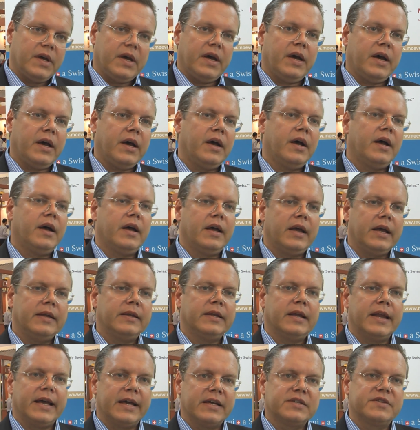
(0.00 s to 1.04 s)
uh,
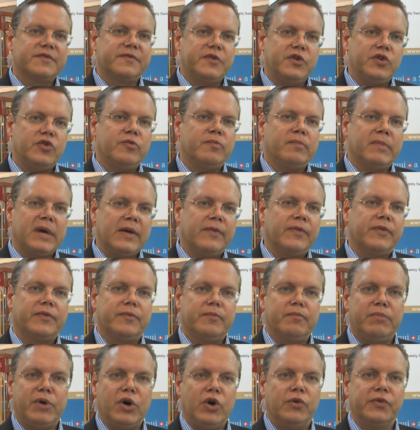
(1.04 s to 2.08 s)
in the next few months,
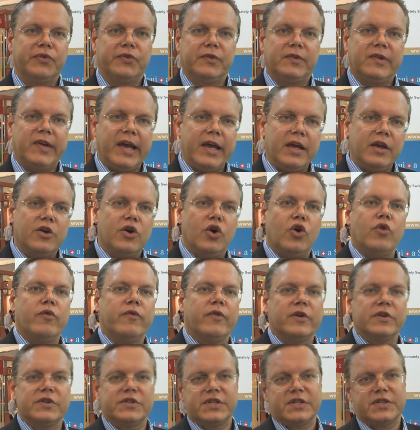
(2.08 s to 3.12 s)
both
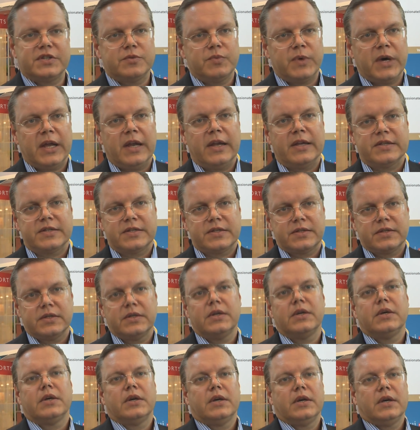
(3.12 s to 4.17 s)
takeovers as well as
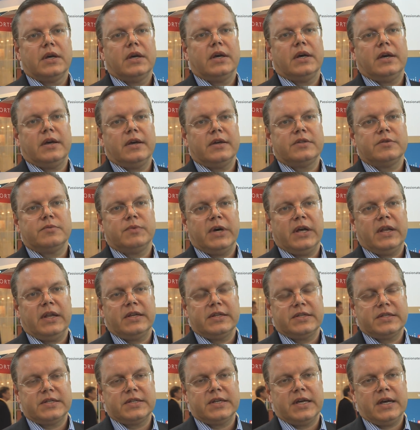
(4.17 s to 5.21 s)
as well
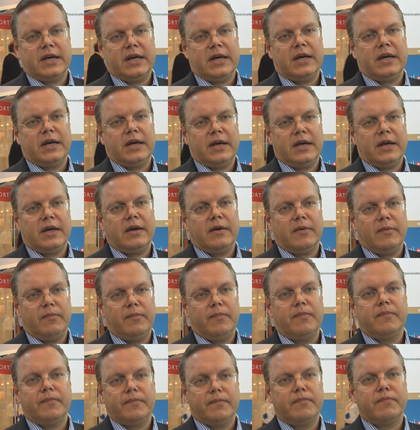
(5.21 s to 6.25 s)
as
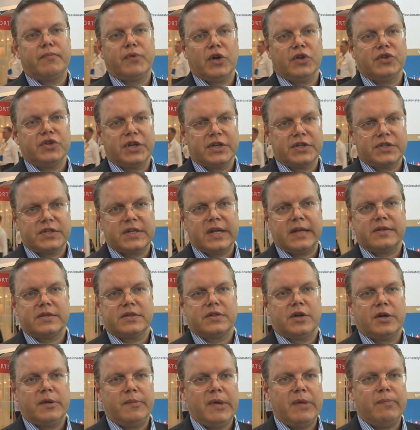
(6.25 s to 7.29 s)
uh, projects
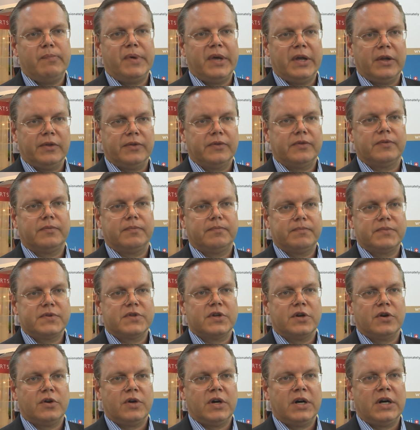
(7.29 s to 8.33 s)
that's going to be built.
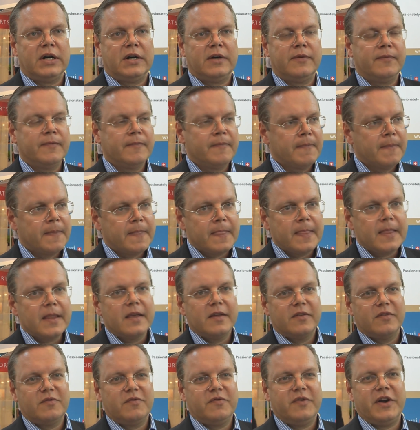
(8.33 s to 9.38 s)
So uh,
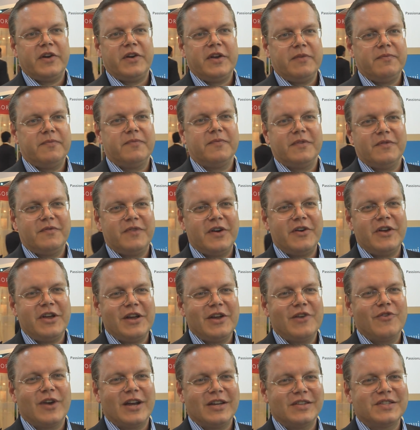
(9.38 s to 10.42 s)
very very
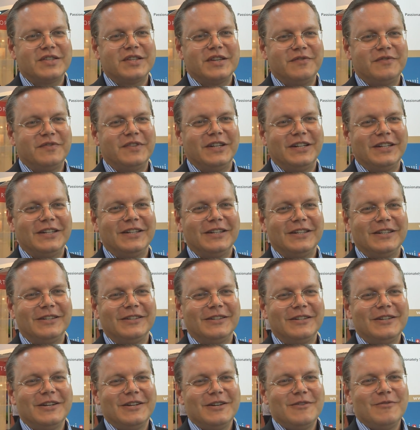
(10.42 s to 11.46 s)
aggressive
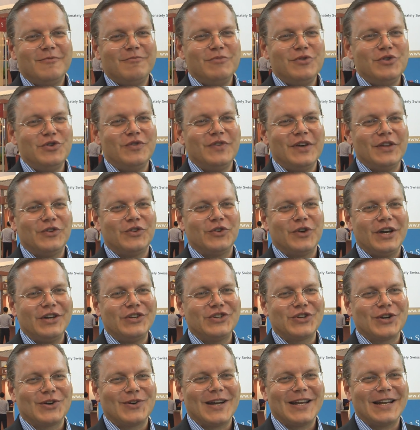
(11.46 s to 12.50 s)
uh, move into
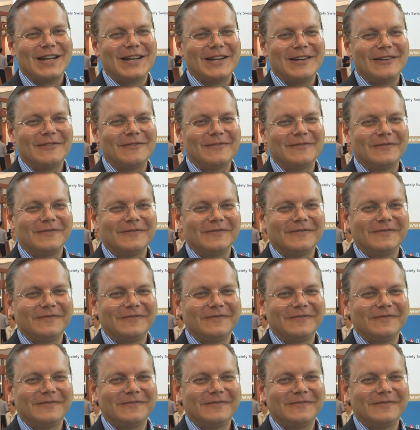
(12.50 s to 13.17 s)
Asia right now.